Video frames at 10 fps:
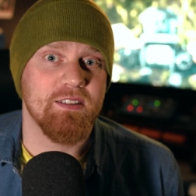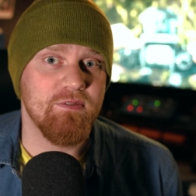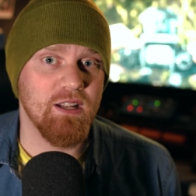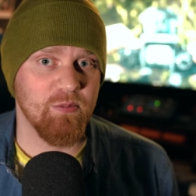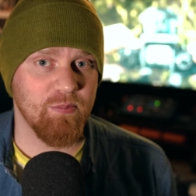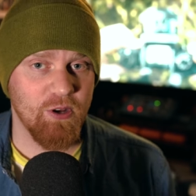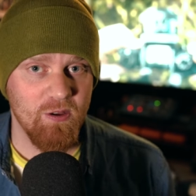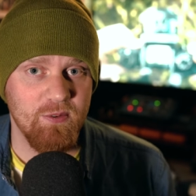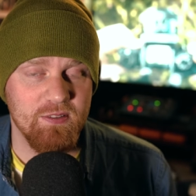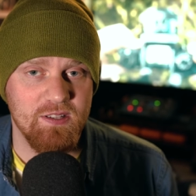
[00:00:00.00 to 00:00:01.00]
to develop from
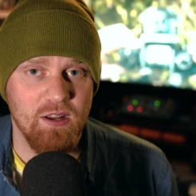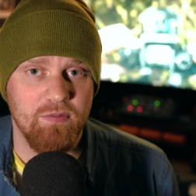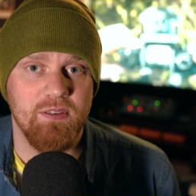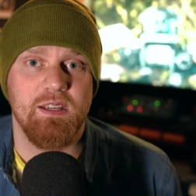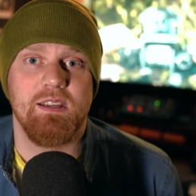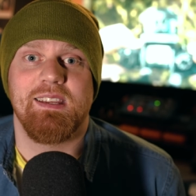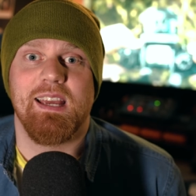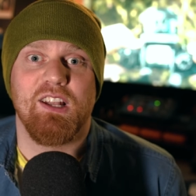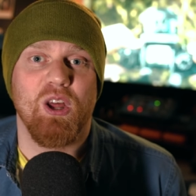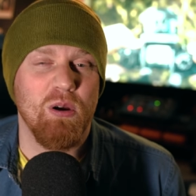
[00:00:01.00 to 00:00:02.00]
home yourself
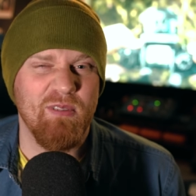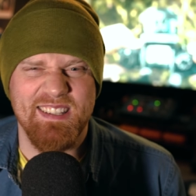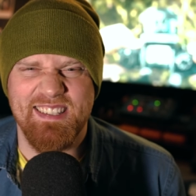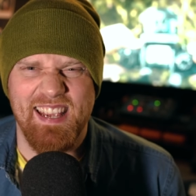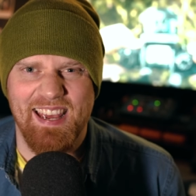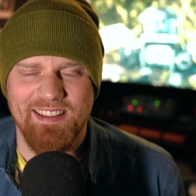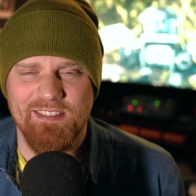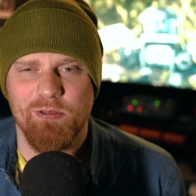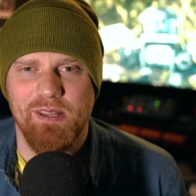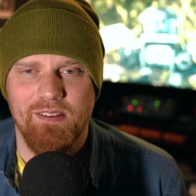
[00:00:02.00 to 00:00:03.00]
get lower res
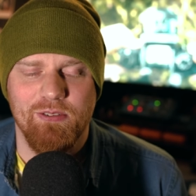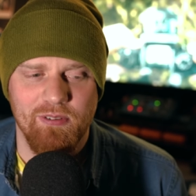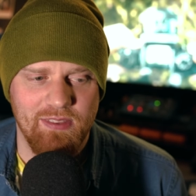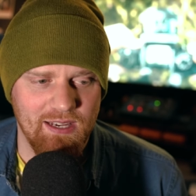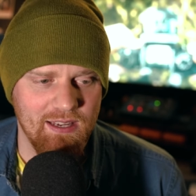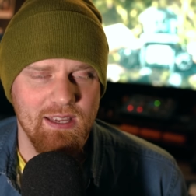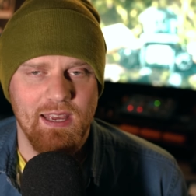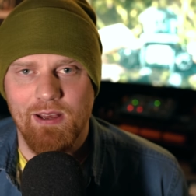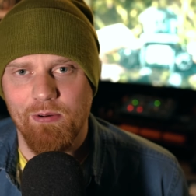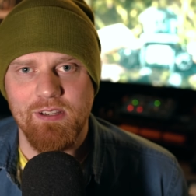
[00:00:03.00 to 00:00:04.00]
scans, all that sort of thing.
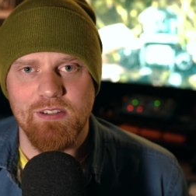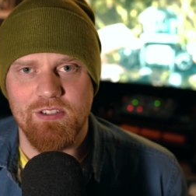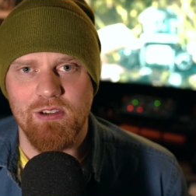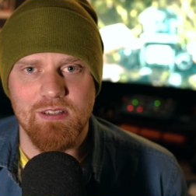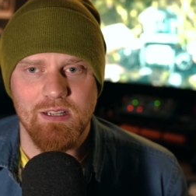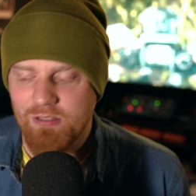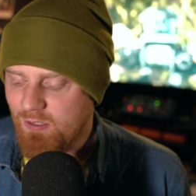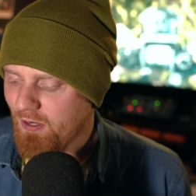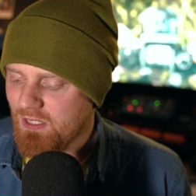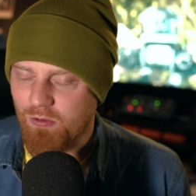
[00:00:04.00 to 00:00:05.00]
Uh, or you can just use a little
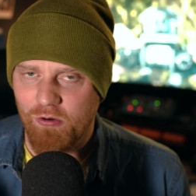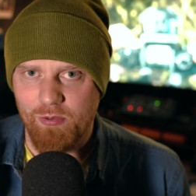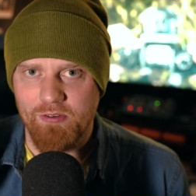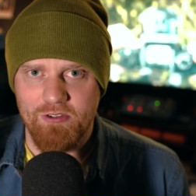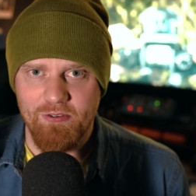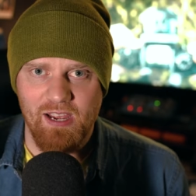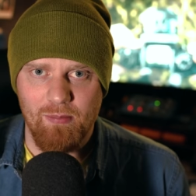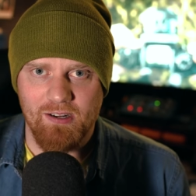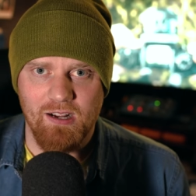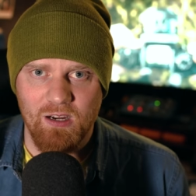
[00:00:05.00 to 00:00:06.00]
disposable or a point and shoot
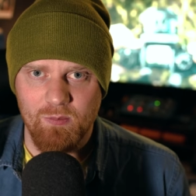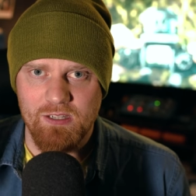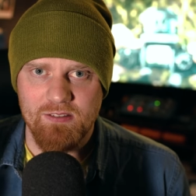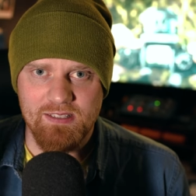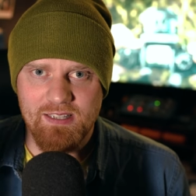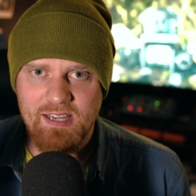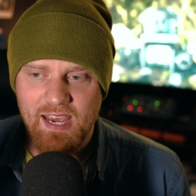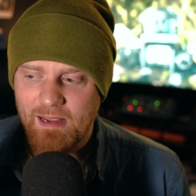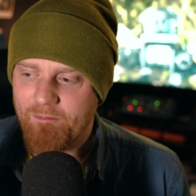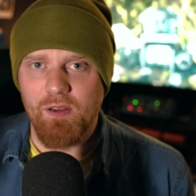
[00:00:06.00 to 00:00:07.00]
camera like I'm going to be using
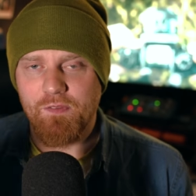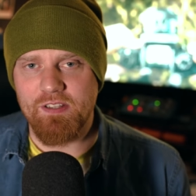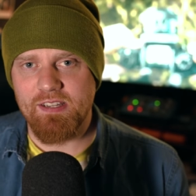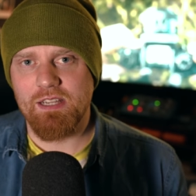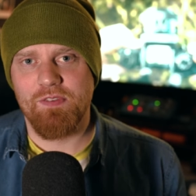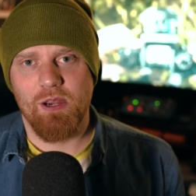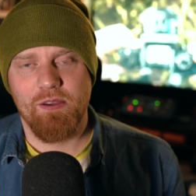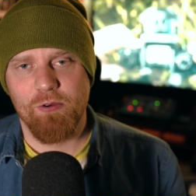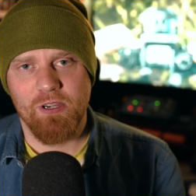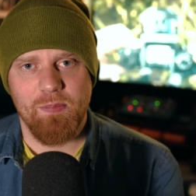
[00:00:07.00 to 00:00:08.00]
today. But for today's video, I
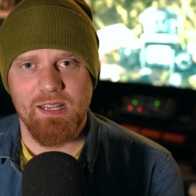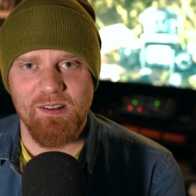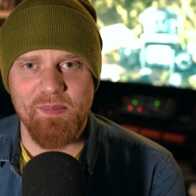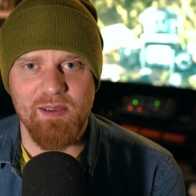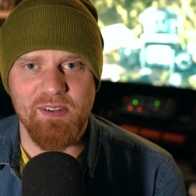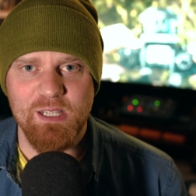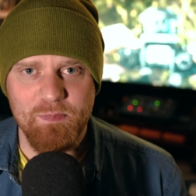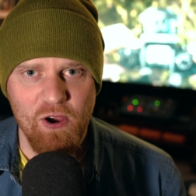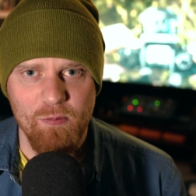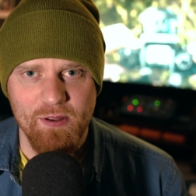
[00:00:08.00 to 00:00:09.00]
thought it could be a little bit of an
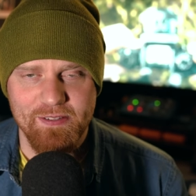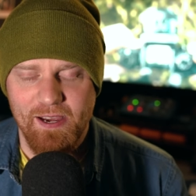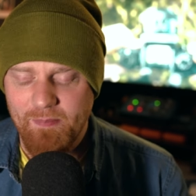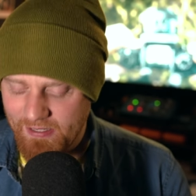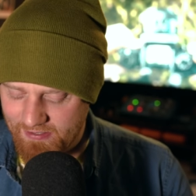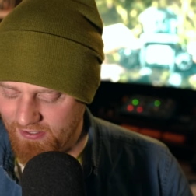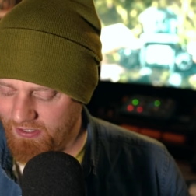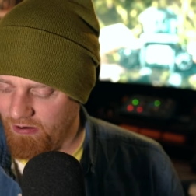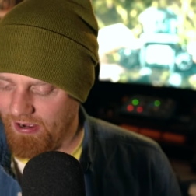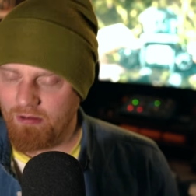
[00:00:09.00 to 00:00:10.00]
experiment. I'm basically
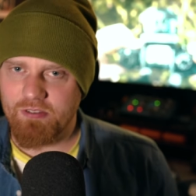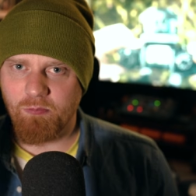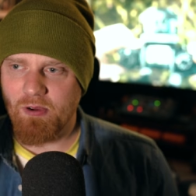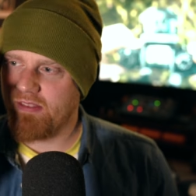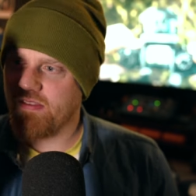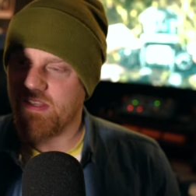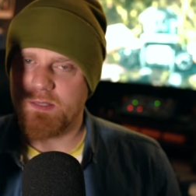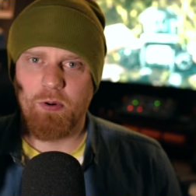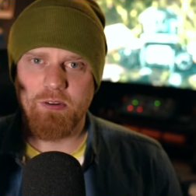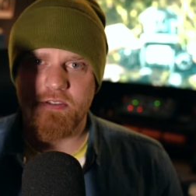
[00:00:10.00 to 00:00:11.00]
going to go out with
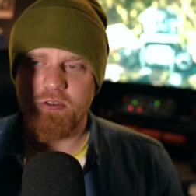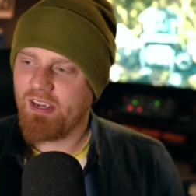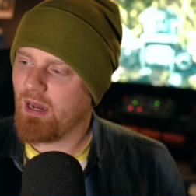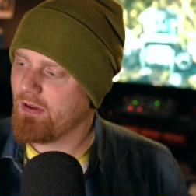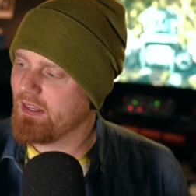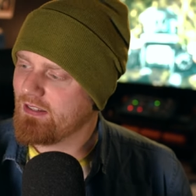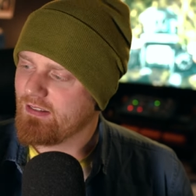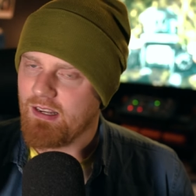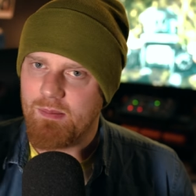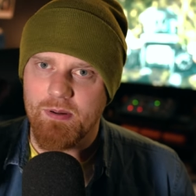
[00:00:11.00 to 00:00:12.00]
this point and shoot camera. This is
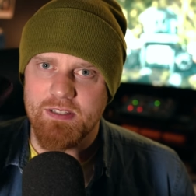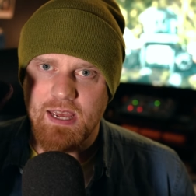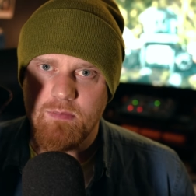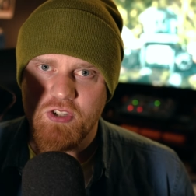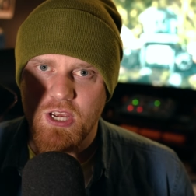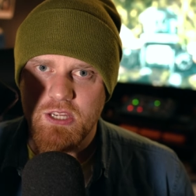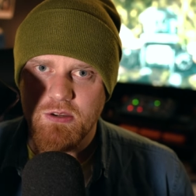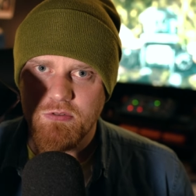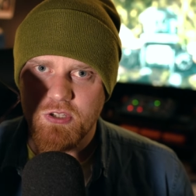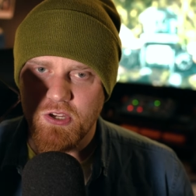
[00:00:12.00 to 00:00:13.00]
an Olympus
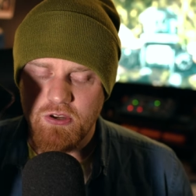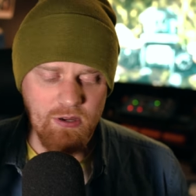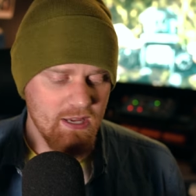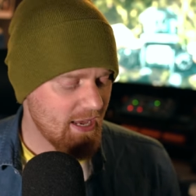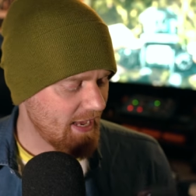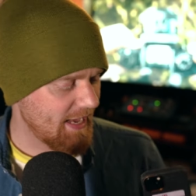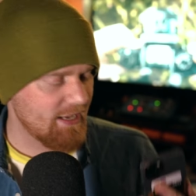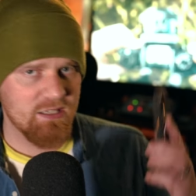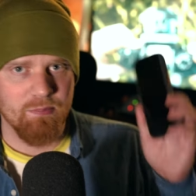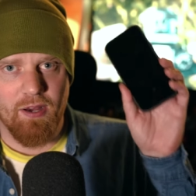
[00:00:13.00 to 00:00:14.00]
MJU2
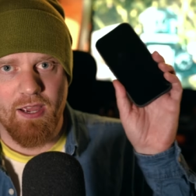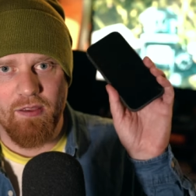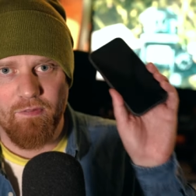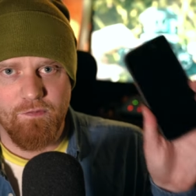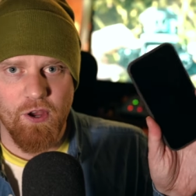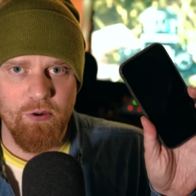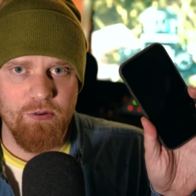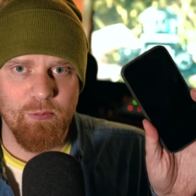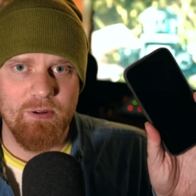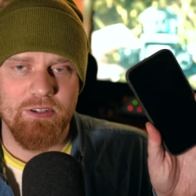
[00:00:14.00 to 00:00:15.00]
and my
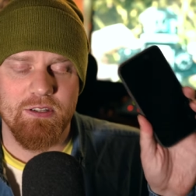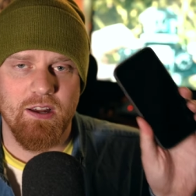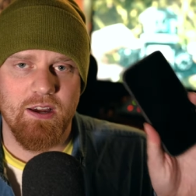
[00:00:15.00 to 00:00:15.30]
phone, which is an